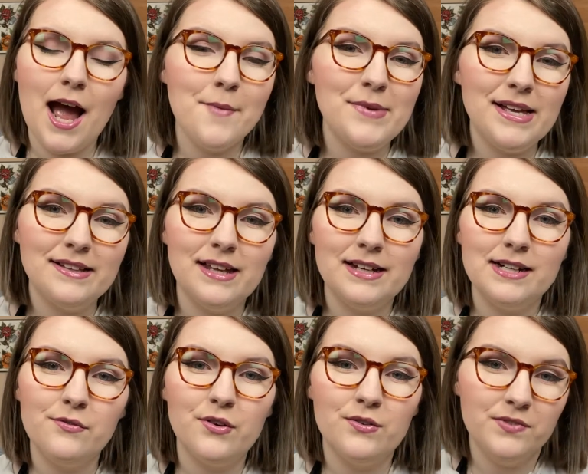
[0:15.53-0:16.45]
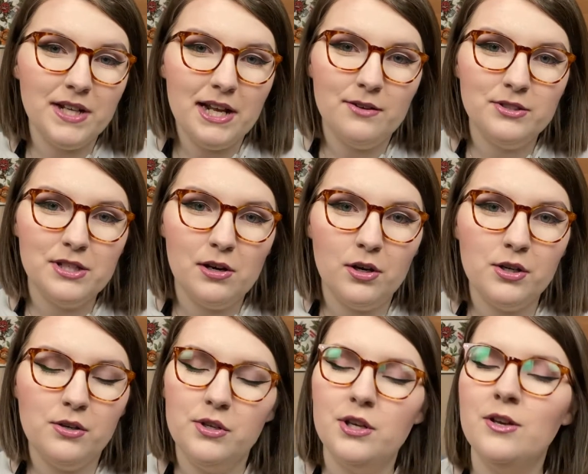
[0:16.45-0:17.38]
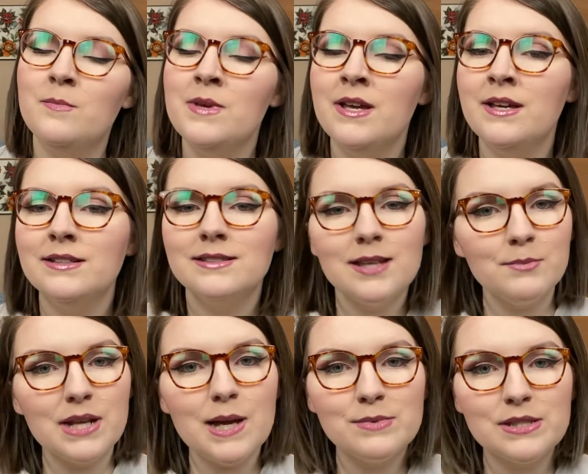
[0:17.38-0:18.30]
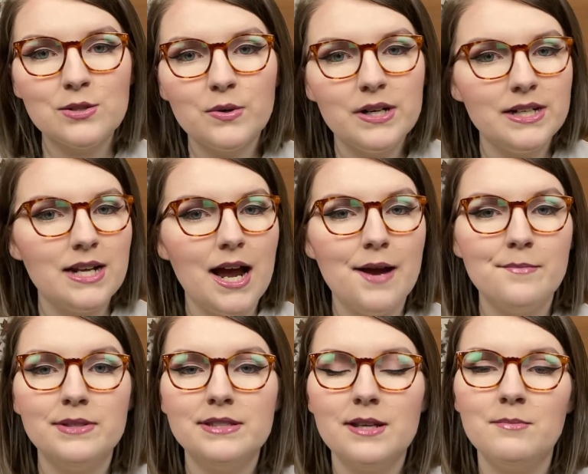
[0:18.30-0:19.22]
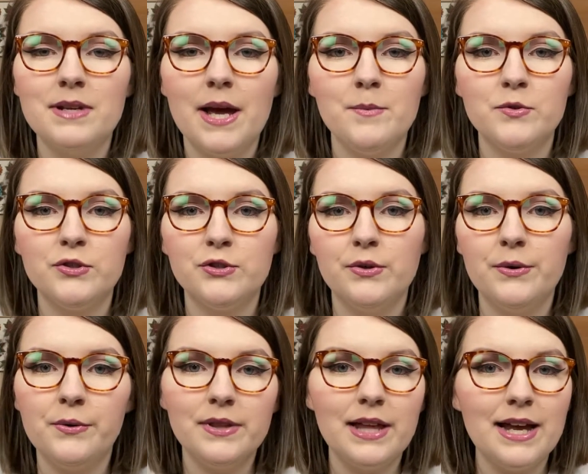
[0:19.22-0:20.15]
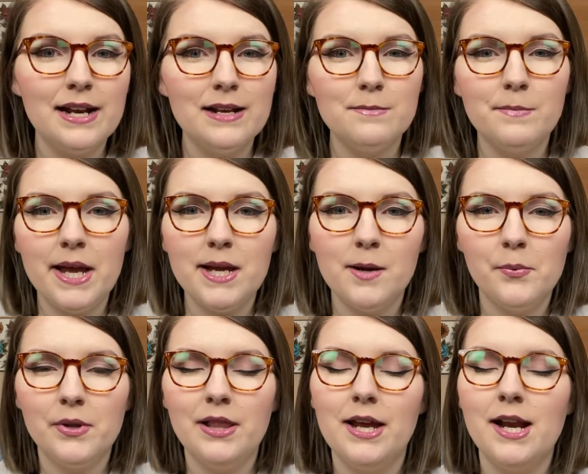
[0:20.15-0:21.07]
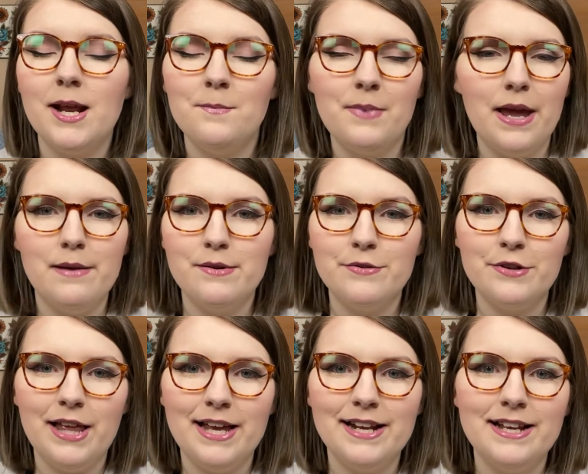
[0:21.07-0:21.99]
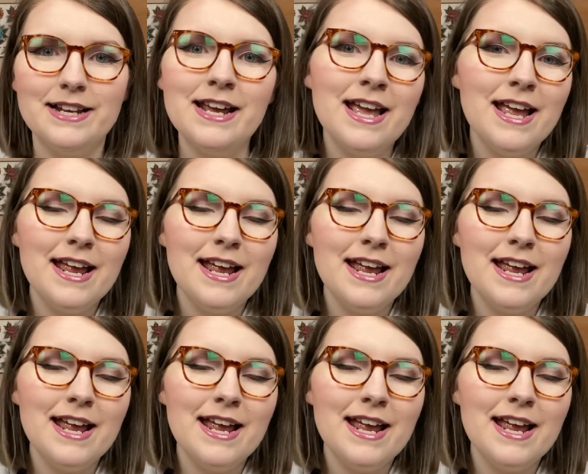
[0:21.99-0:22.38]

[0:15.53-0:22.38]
I make a lot of different videos here on YouTube, sometimes story time, sometimes jewelry related, makeup related, baby related.